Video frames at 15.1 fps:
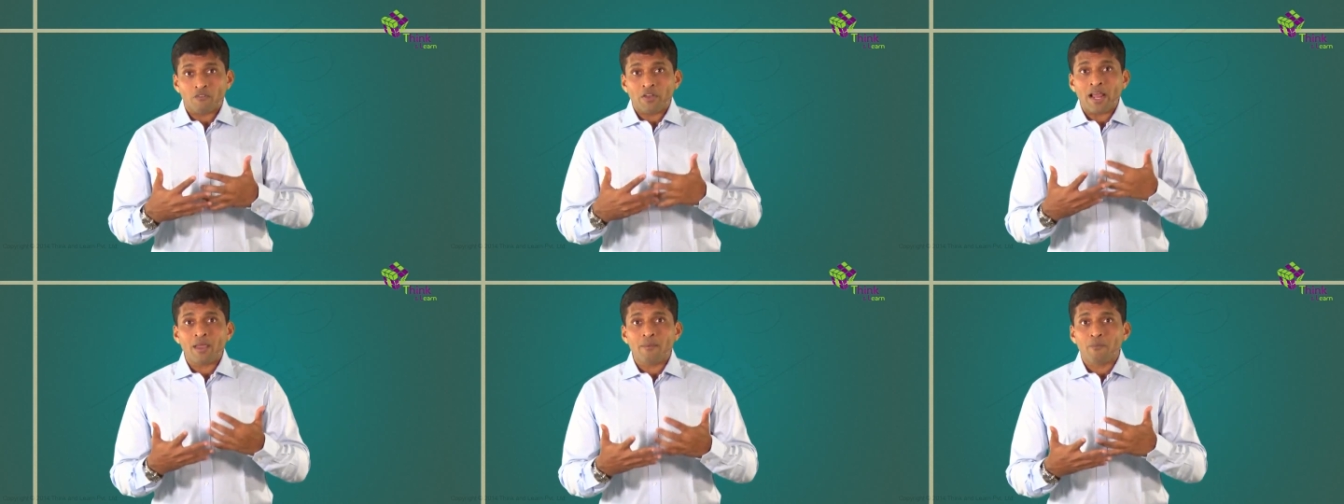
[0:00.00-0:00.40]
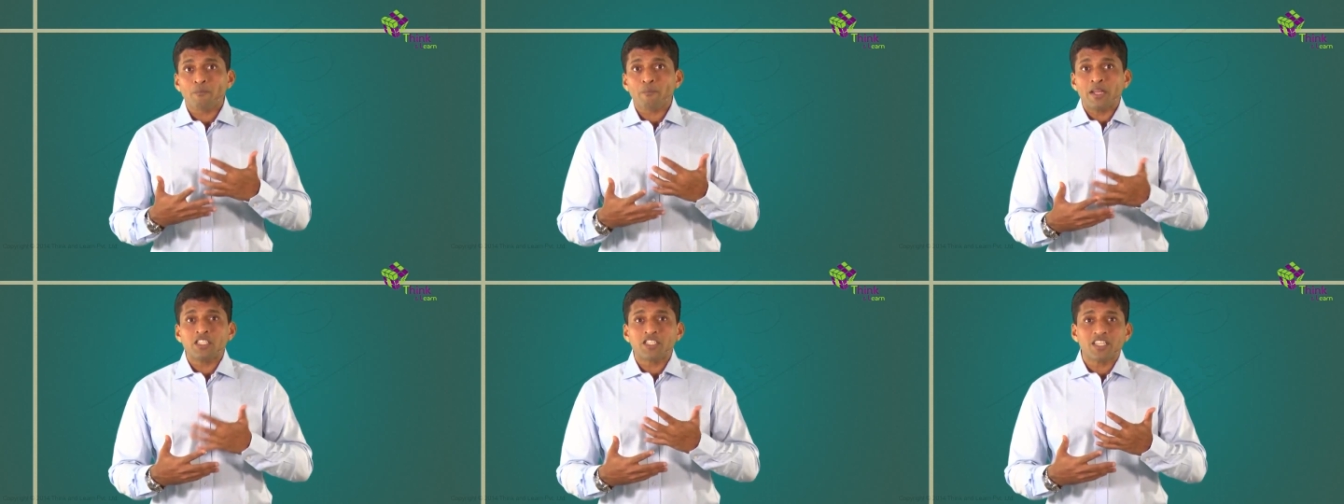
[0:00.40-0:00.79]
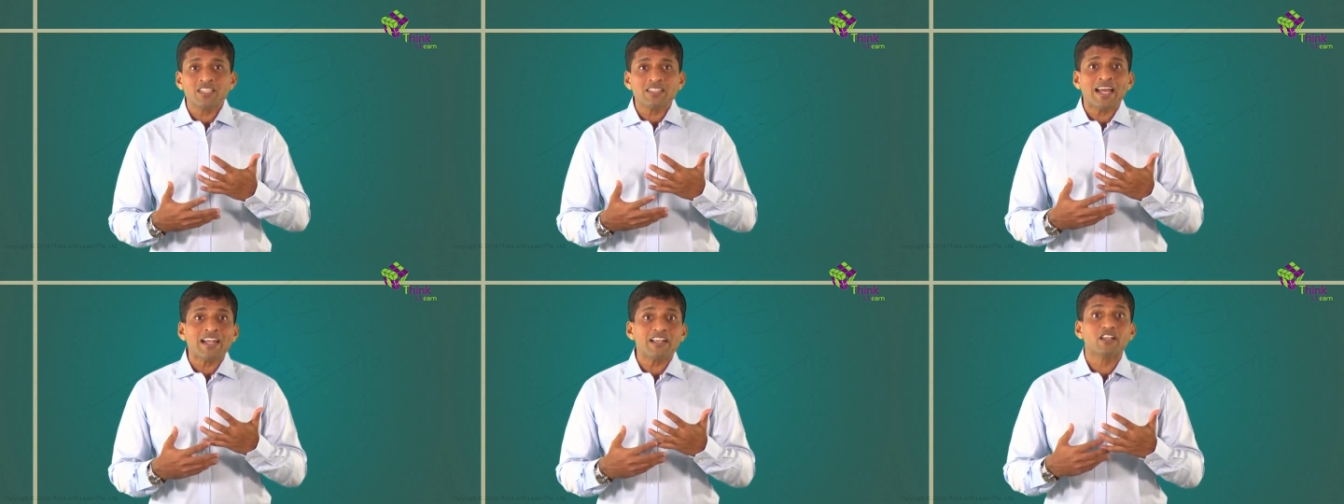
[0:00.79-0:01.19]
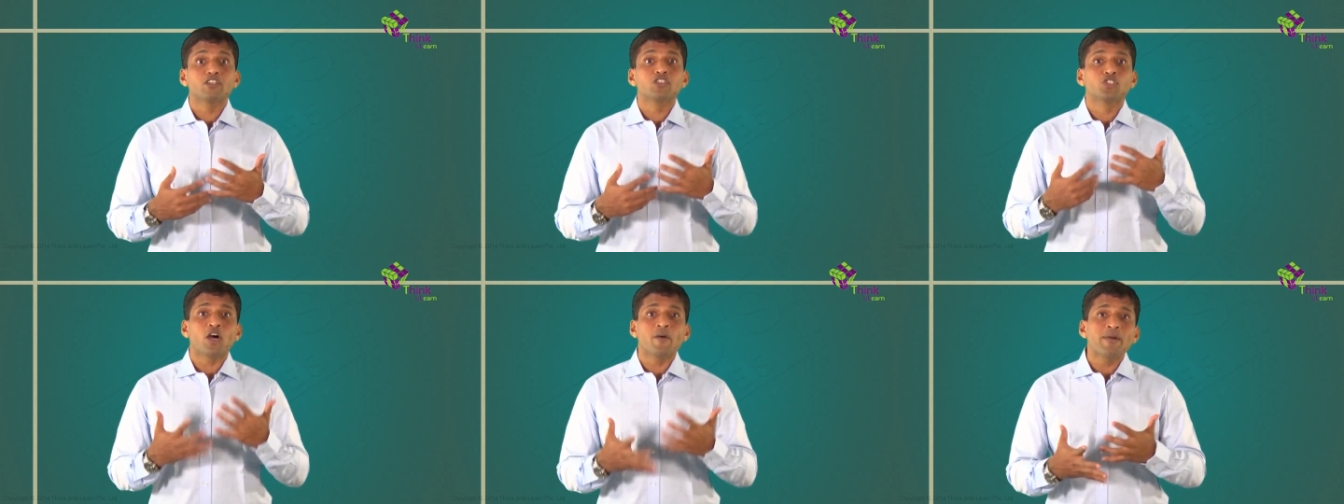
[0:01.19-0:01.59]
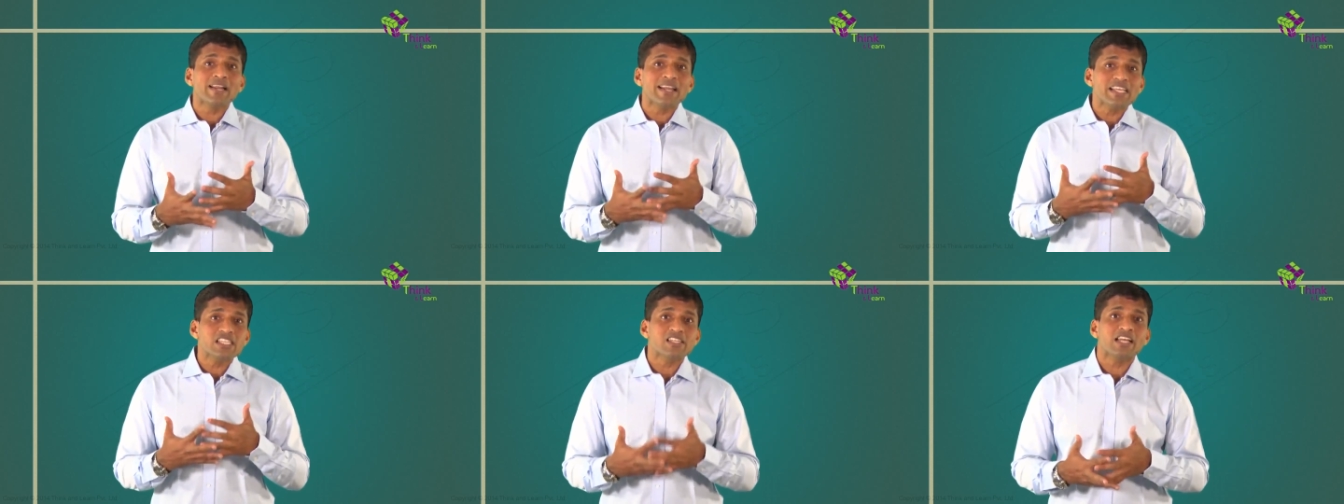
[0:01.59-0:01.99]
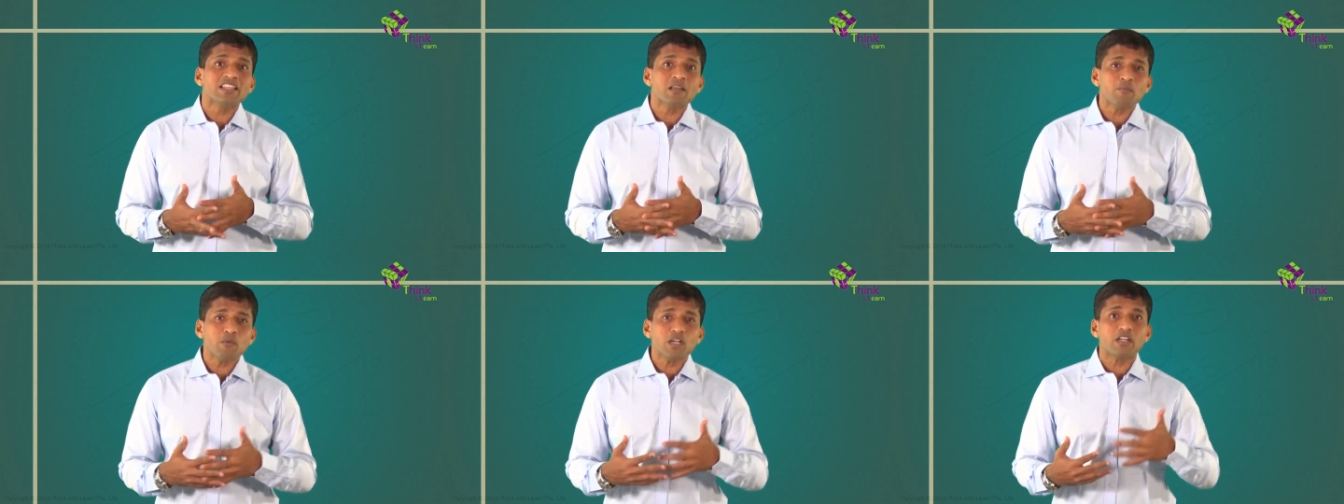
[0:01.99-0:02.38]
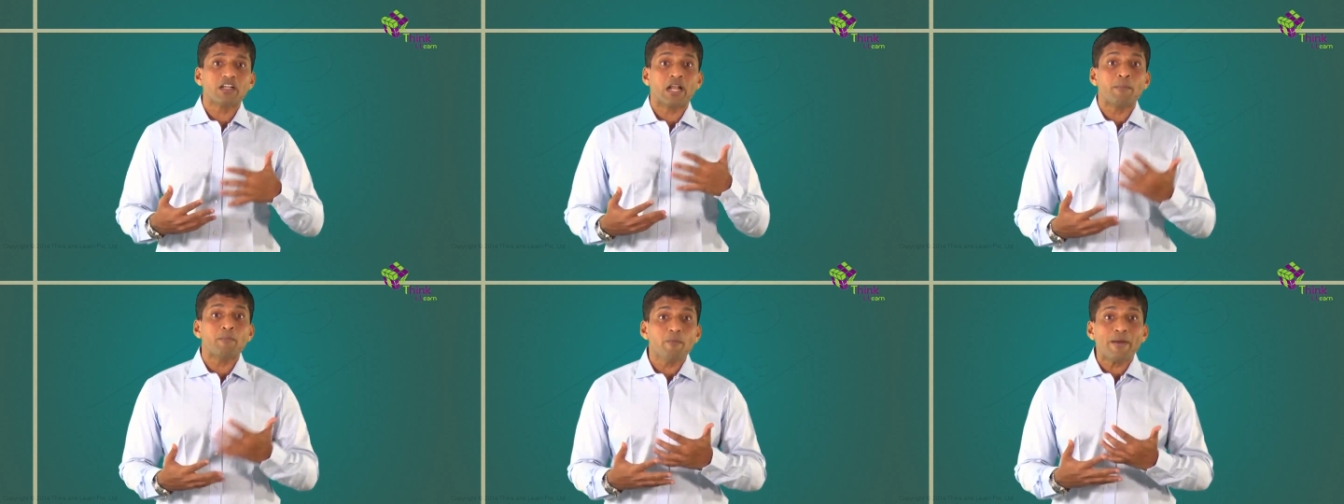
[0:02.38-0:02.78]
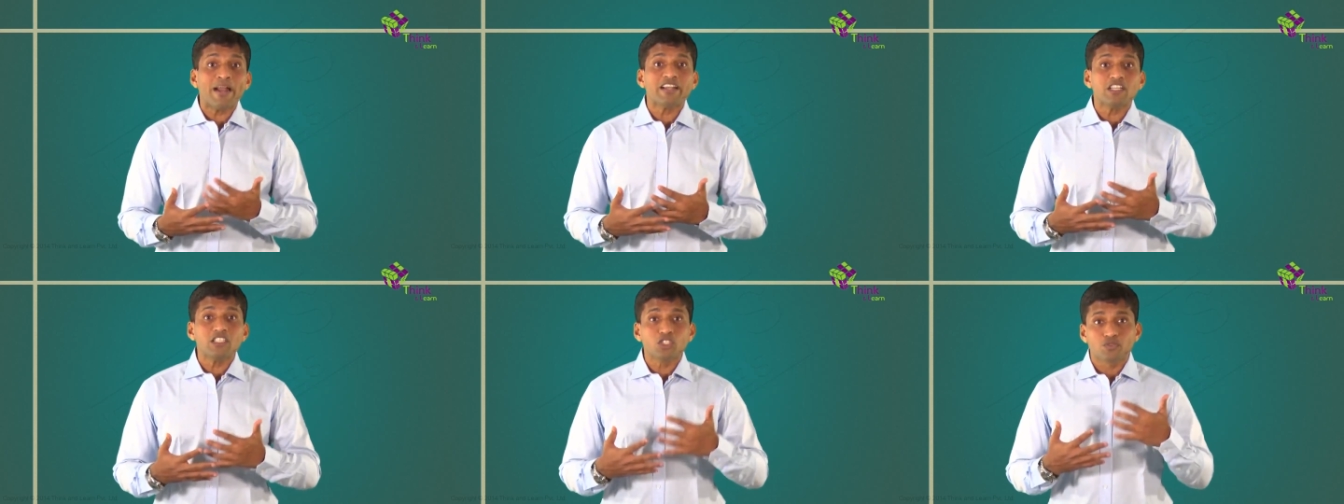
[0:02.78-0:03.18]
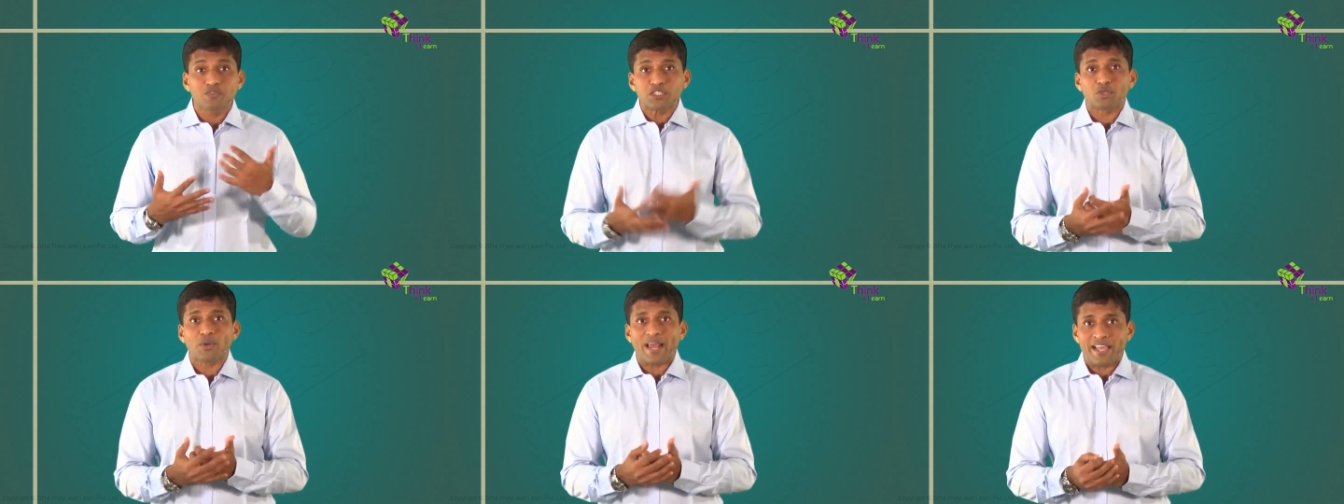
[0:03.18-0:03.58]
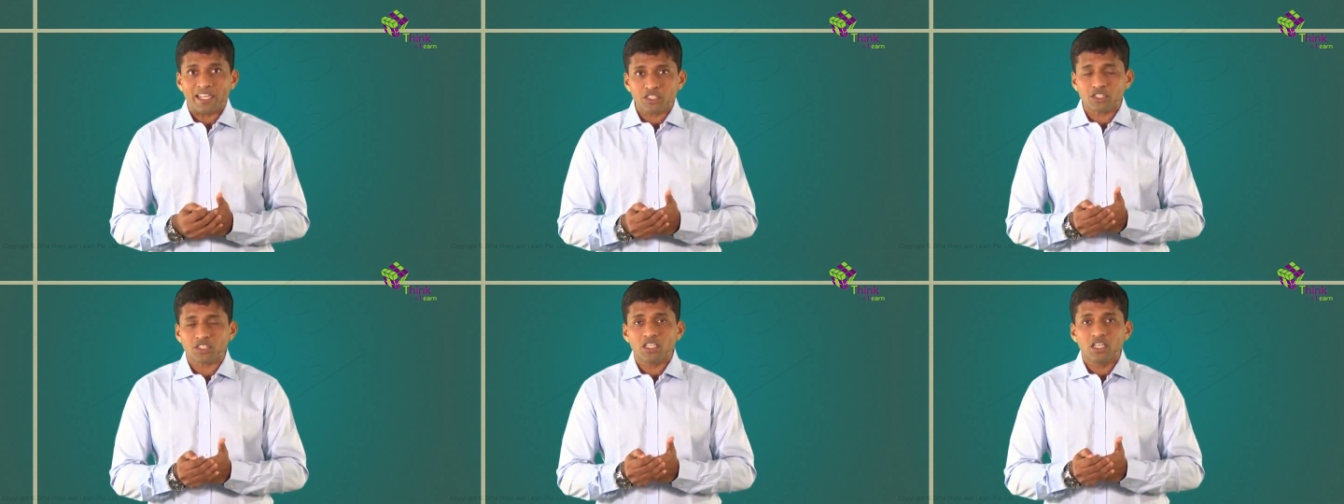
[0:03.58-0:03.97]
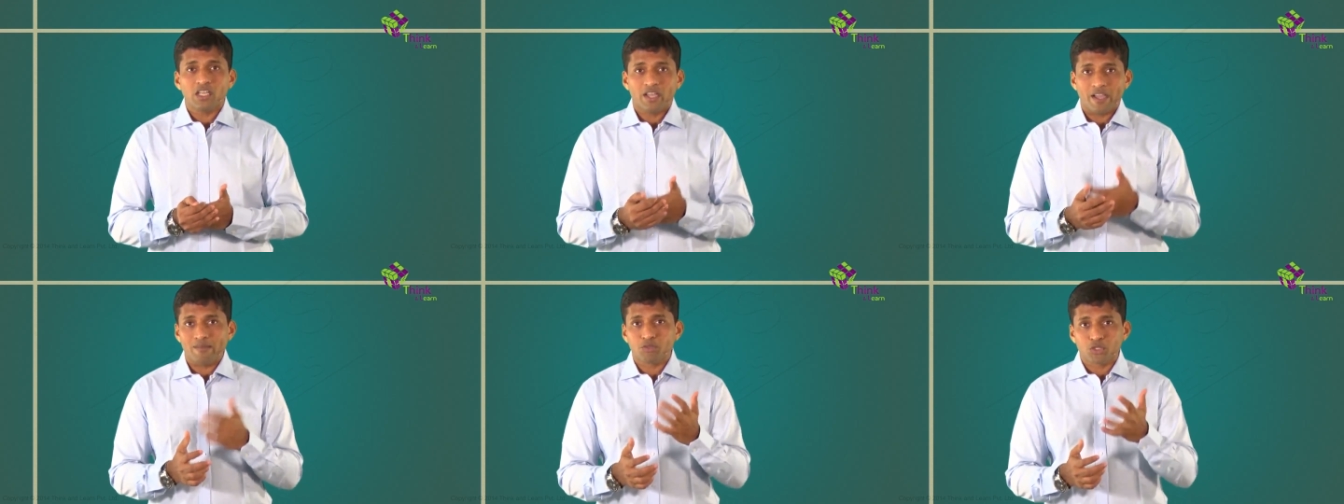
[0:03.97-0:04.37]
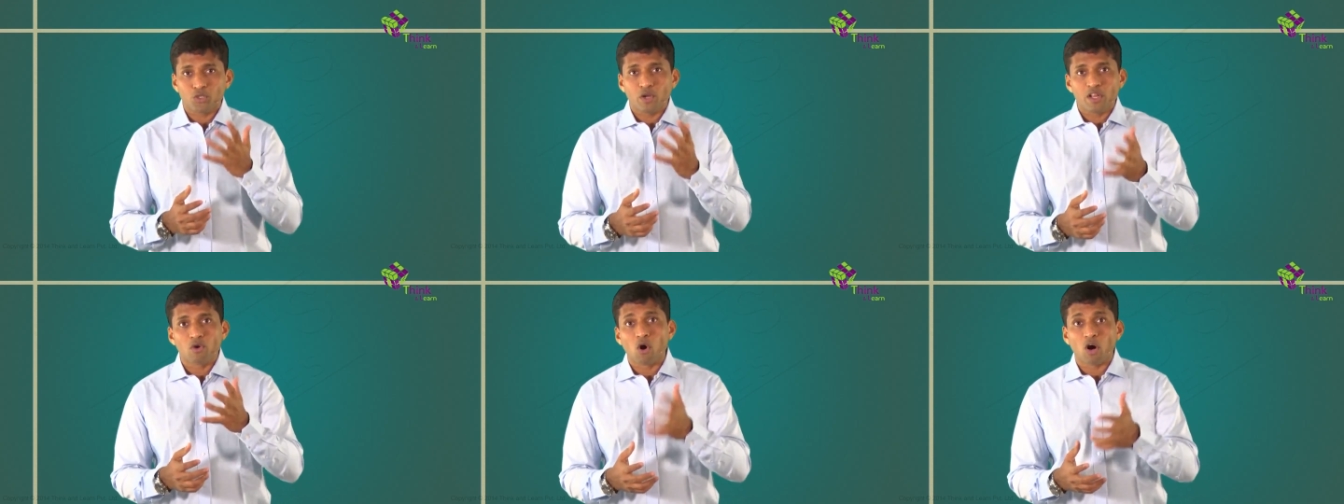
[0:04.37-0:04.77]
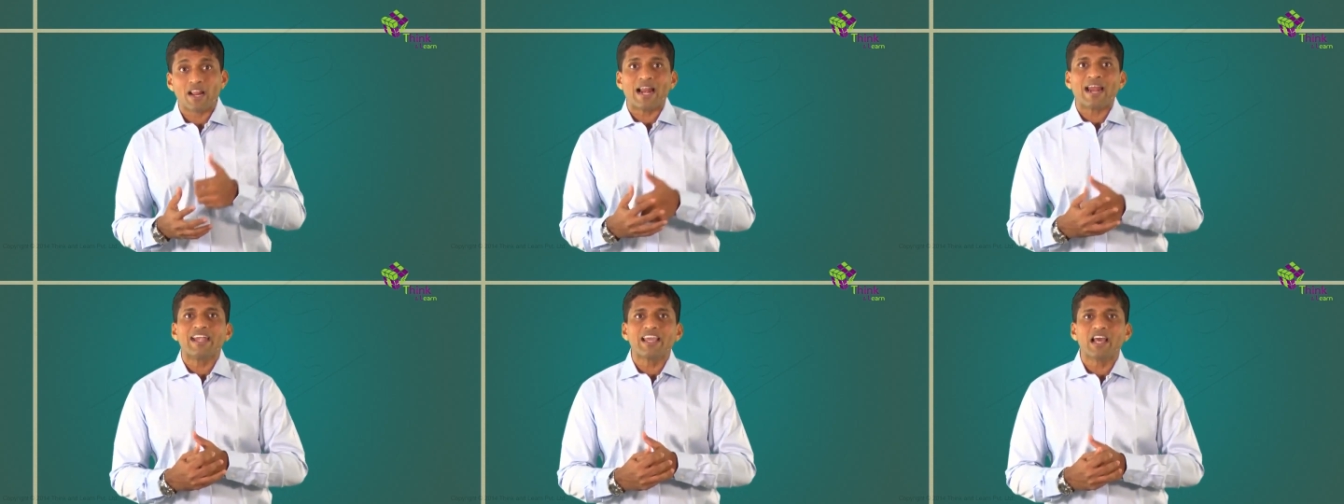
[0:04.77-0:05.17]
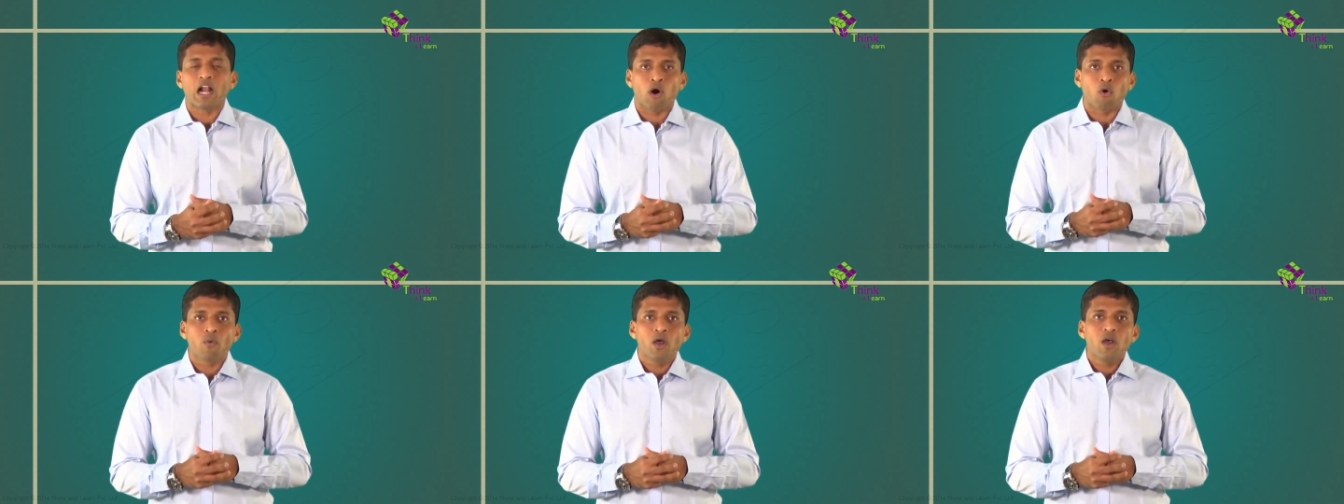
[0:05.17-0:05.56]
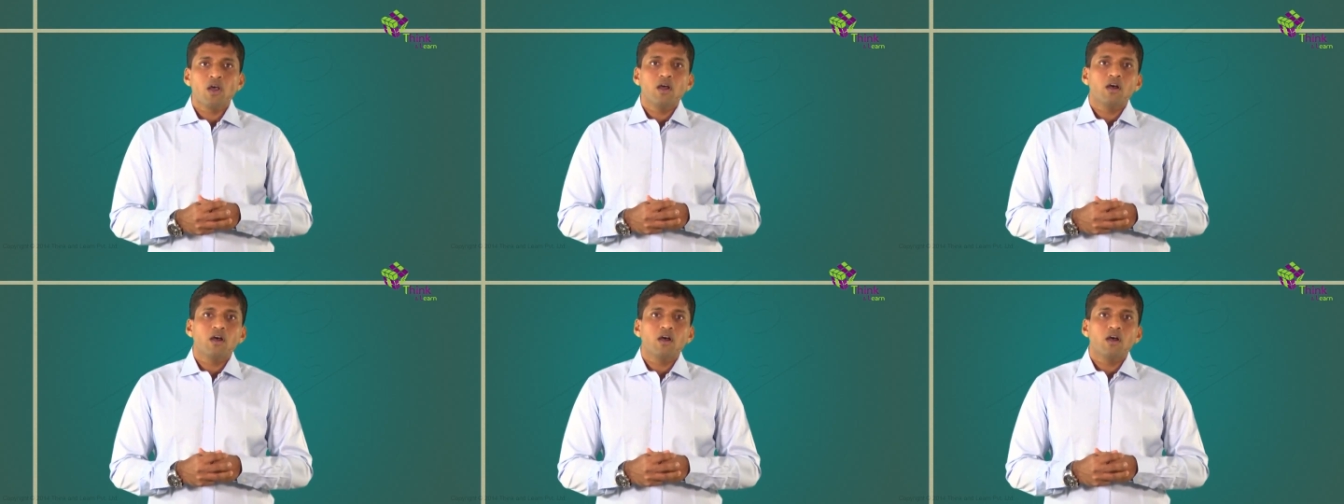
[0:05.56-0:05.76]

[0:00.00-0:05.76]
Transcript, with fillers: when I mentioned that geometry is nothing but number patterns visualized, I'm sure you got an idea now.